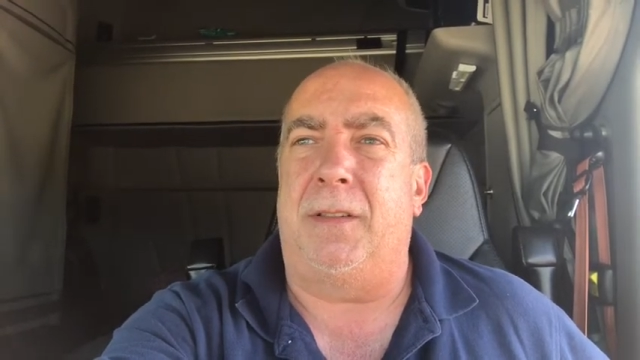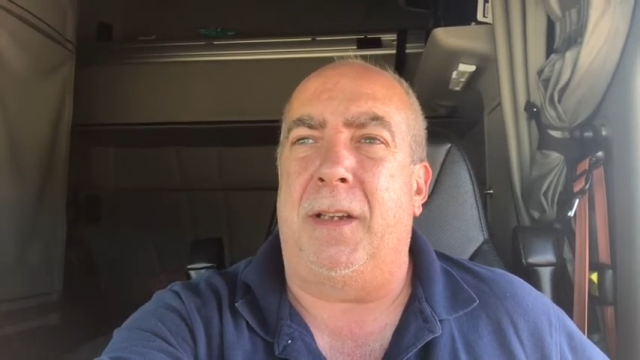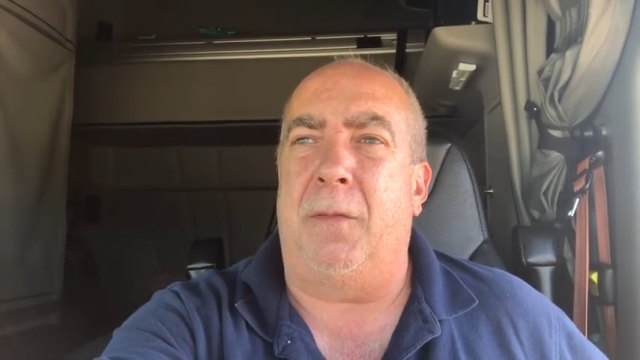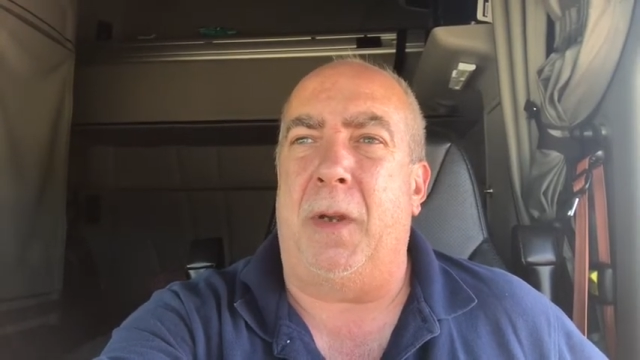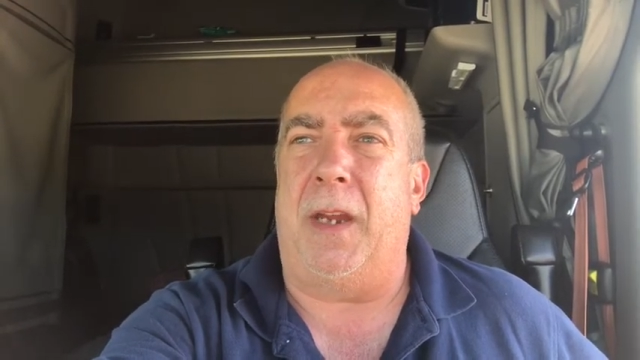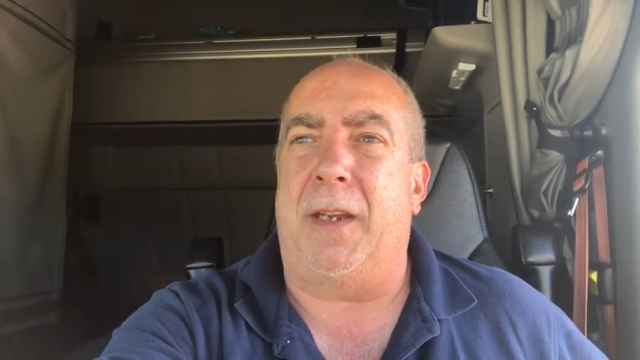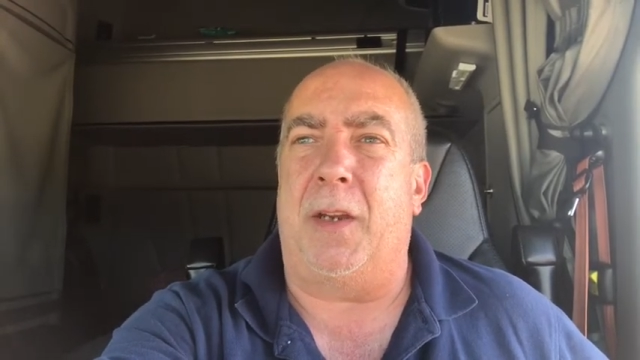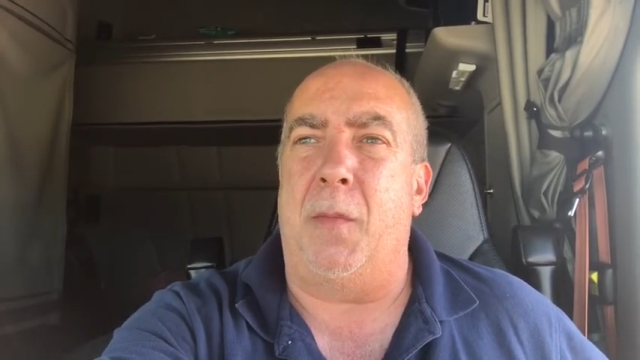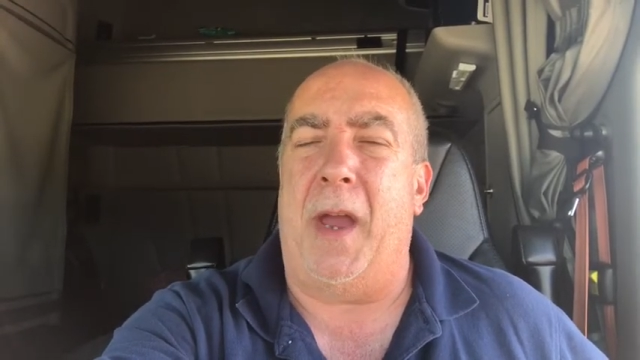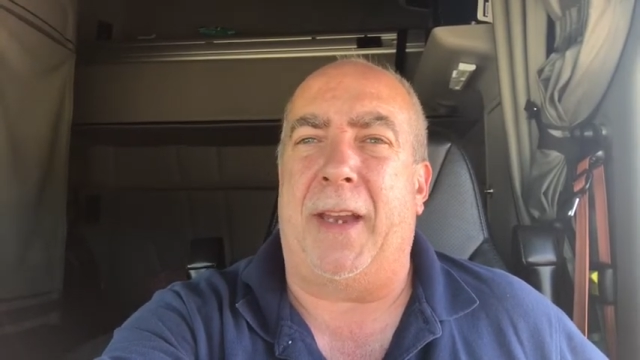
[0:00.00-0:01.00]
Then we had to
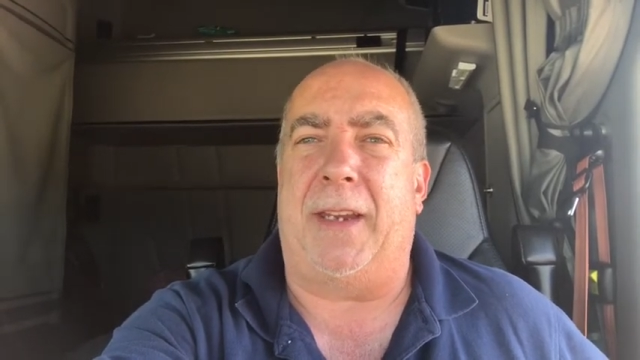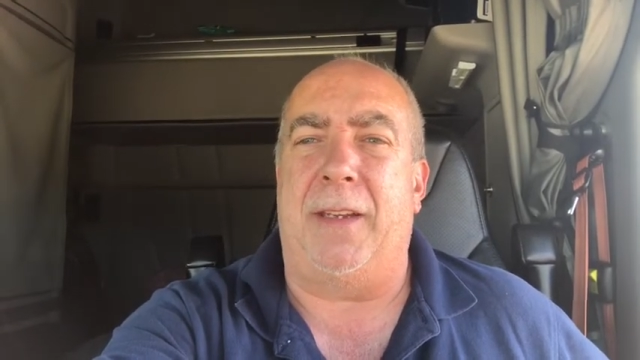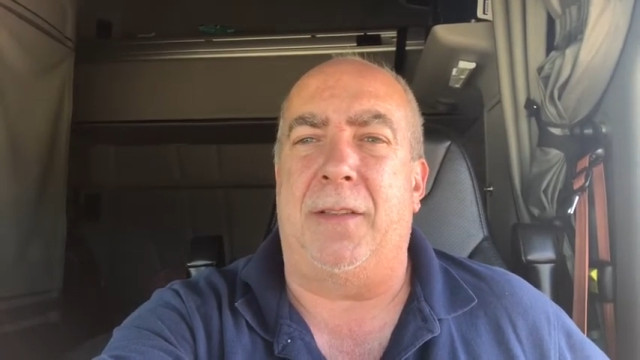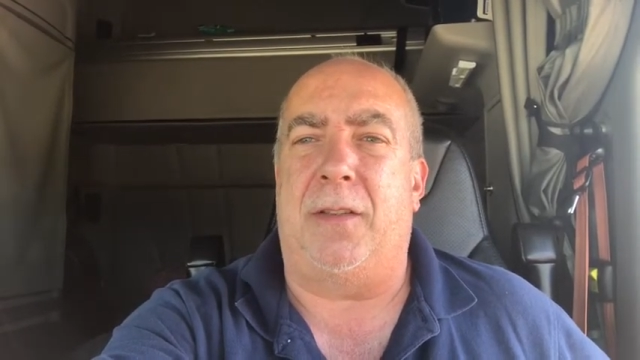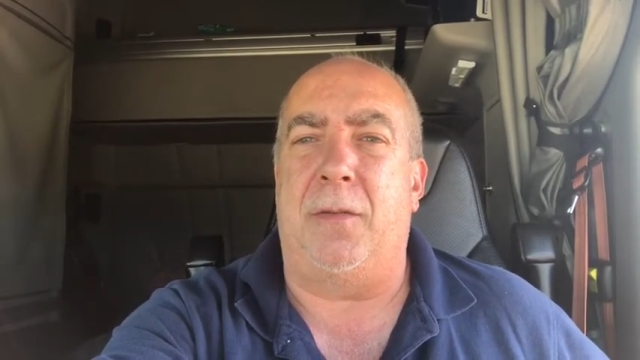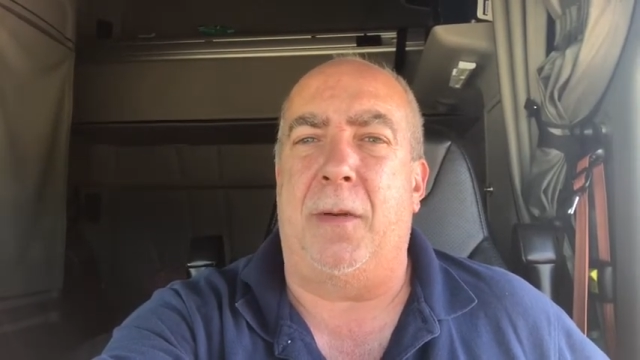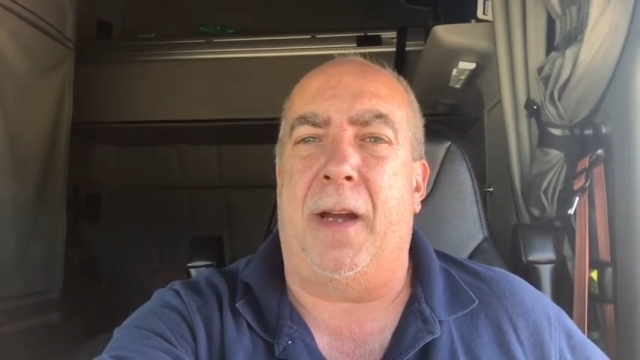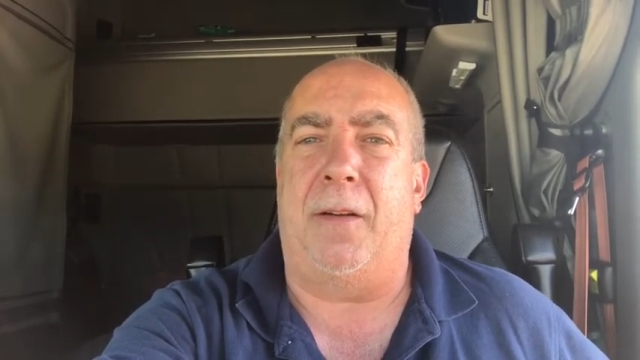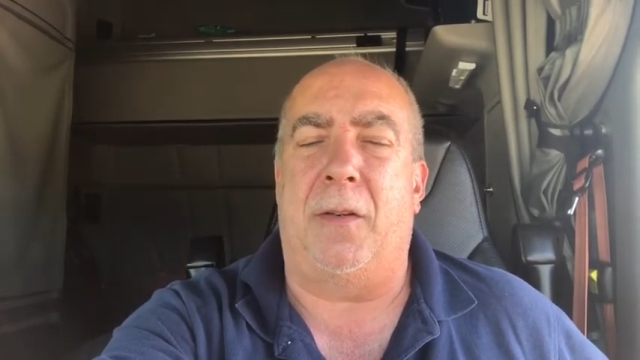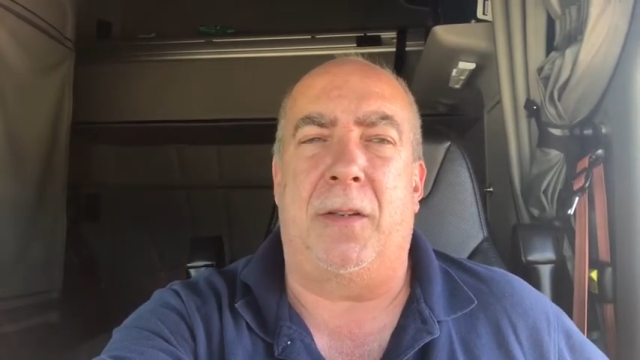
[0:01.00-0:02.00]
go back in 2
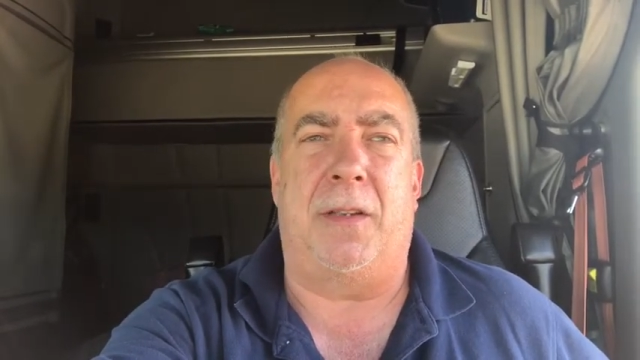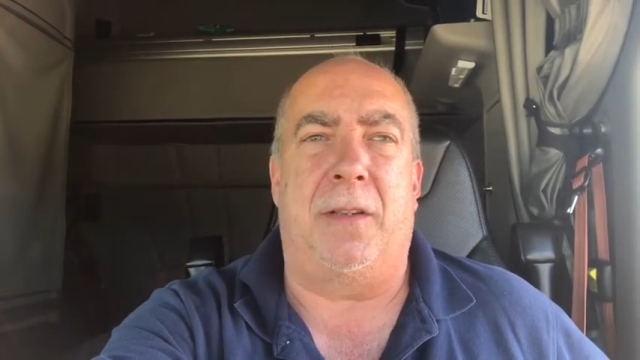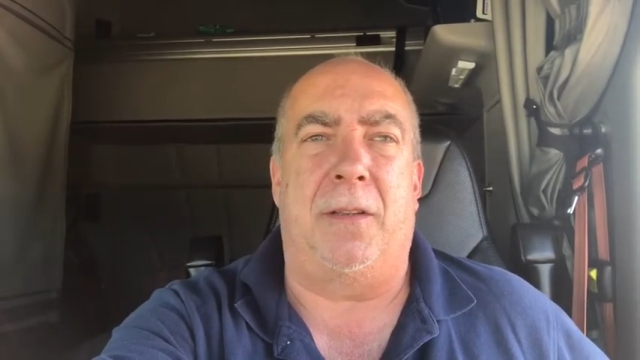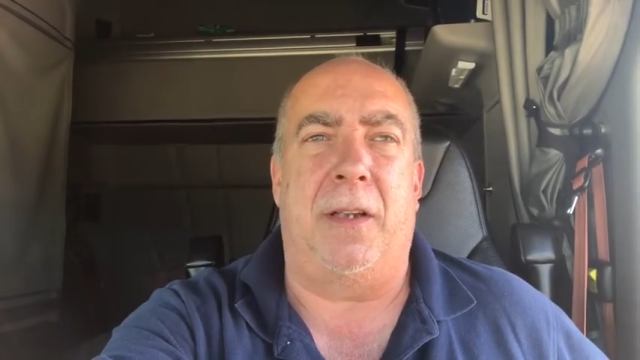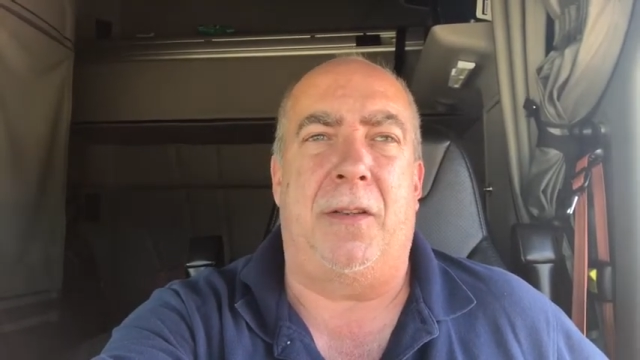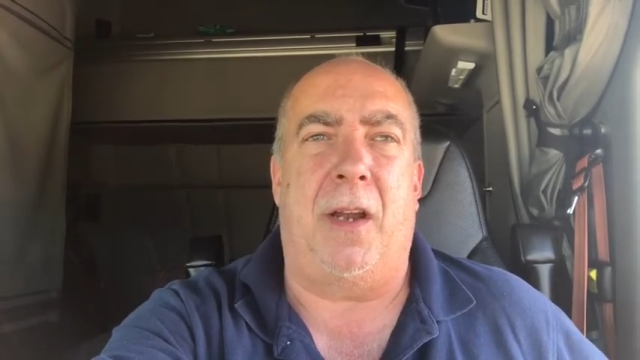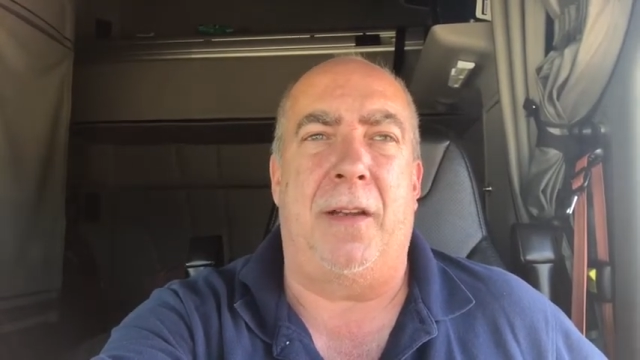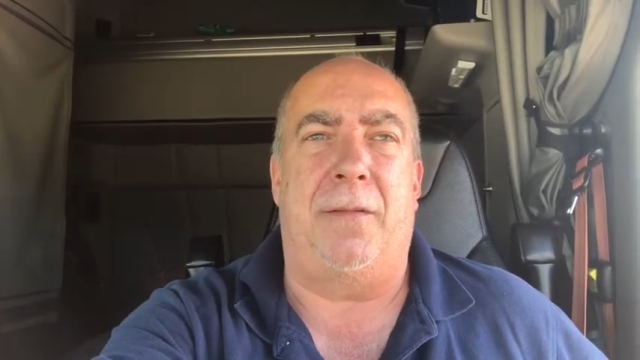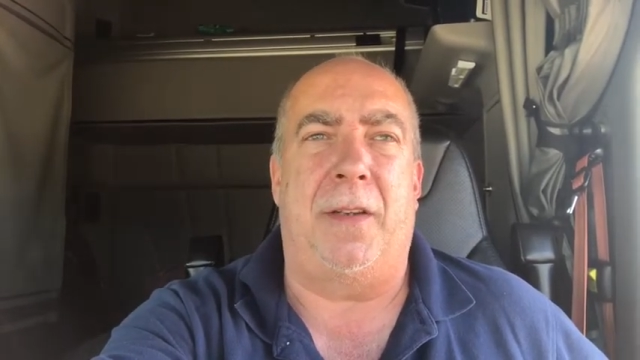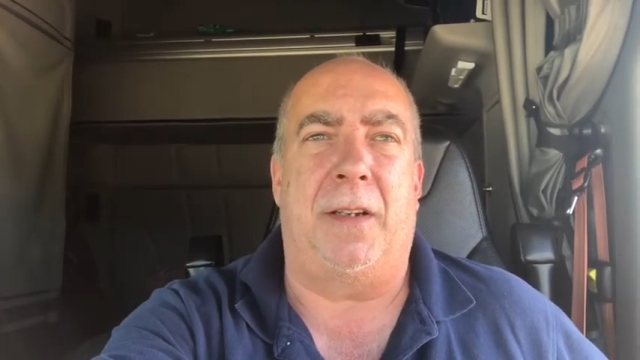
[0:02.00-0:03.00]
hours till they tried
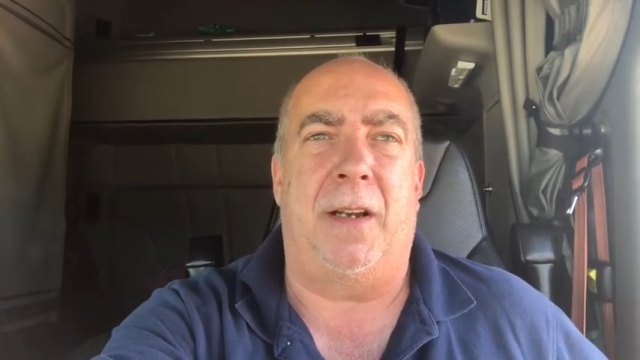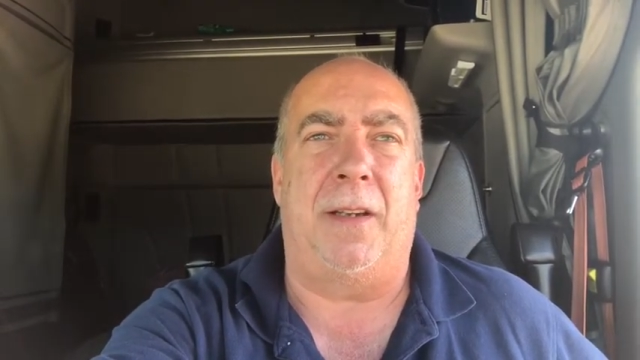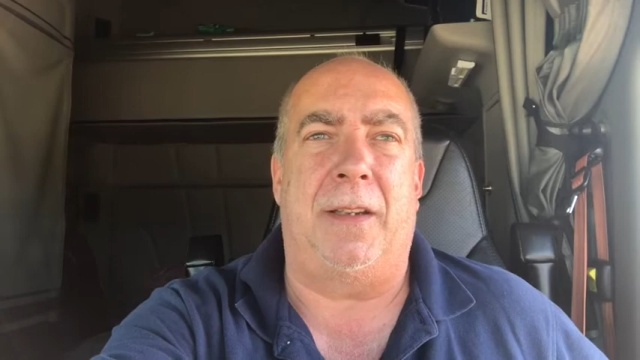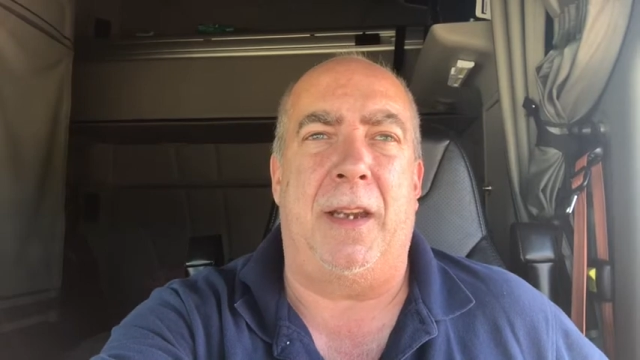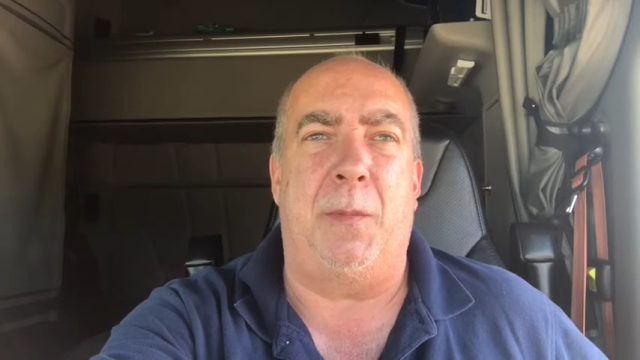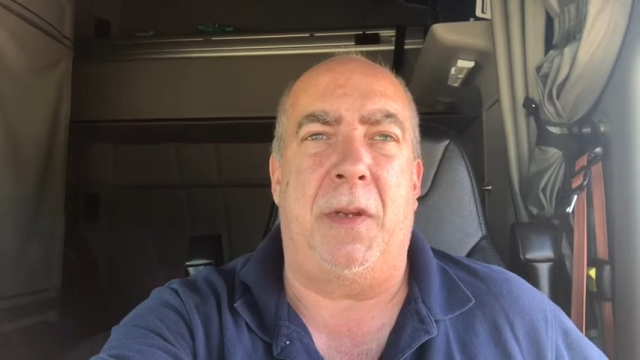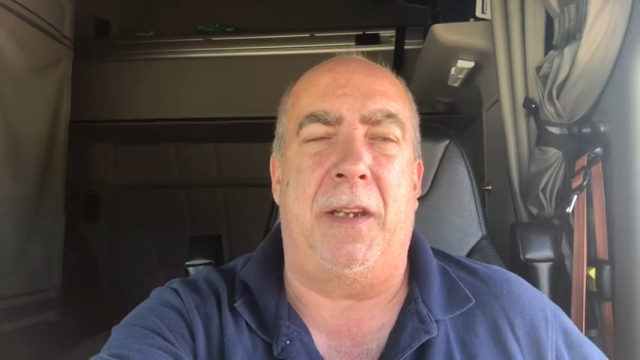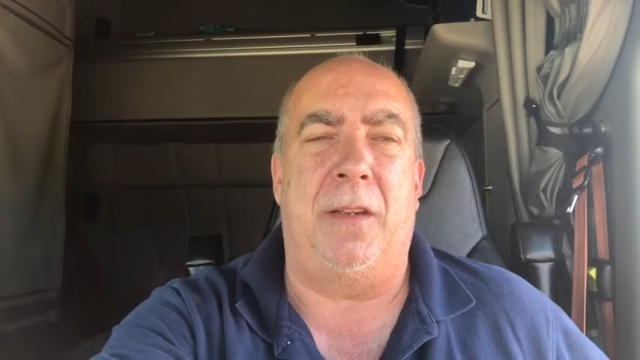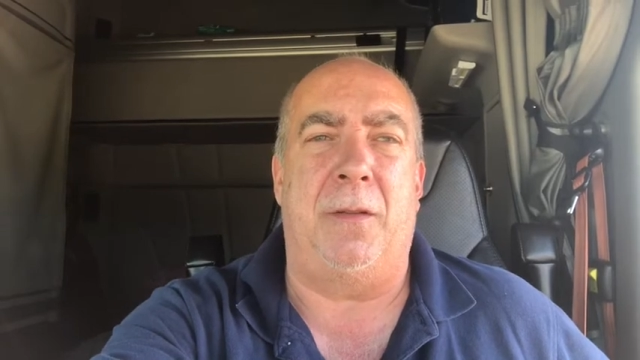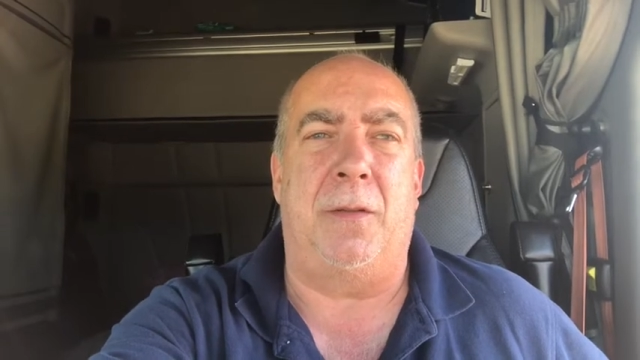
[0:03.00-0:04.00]
to figure out the
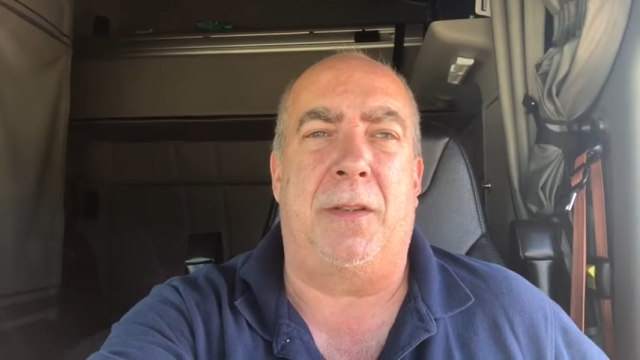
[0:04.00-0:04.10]
APU.